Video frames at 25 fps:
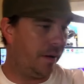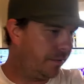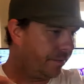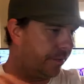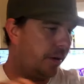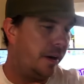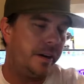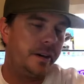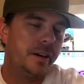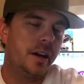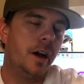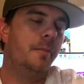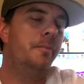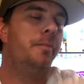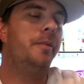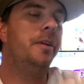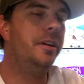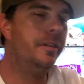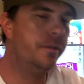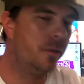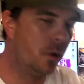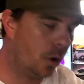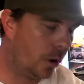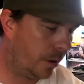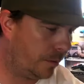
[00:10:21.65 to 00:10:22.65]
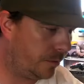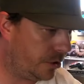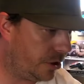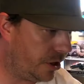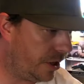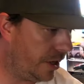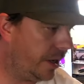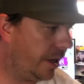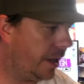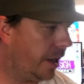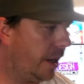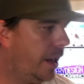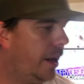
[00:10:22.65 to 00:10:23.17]
friend company of
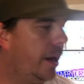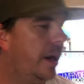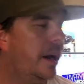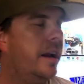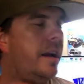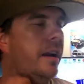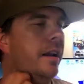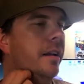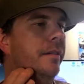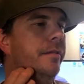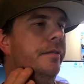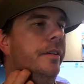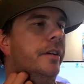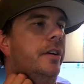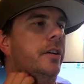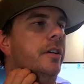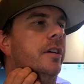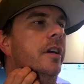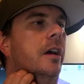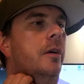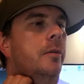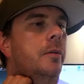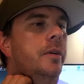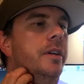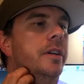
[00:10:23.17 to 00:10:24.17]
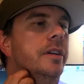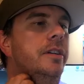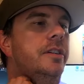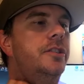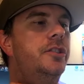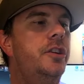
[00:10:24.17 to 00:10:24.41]
OMG, and I figured I would